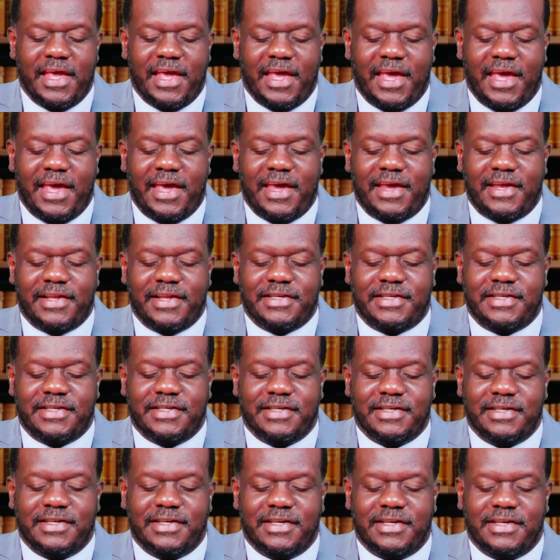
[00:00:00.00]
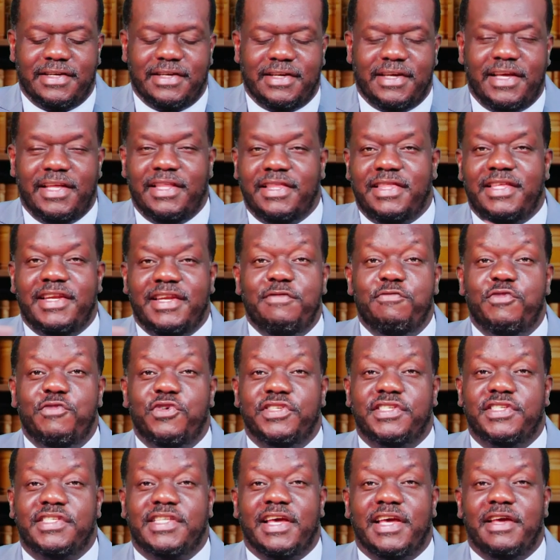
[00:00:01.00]
And in three
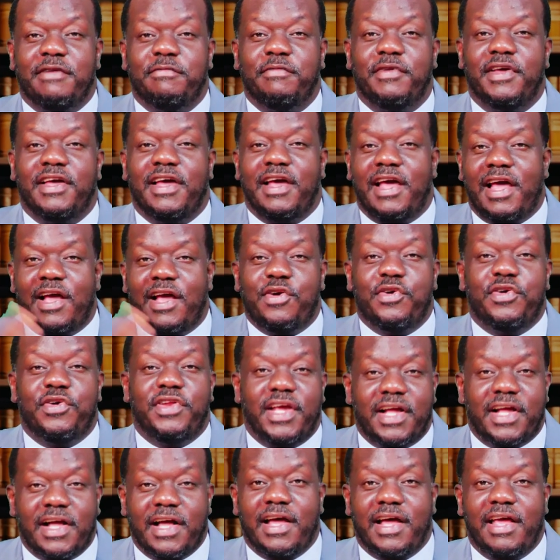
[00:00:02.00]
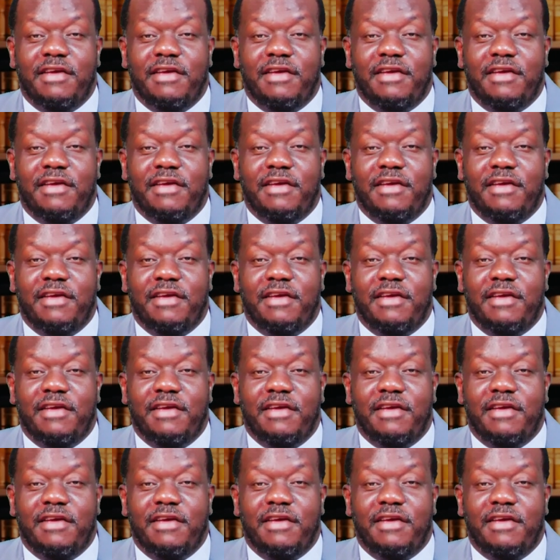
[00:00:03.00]
months' time, I got a car.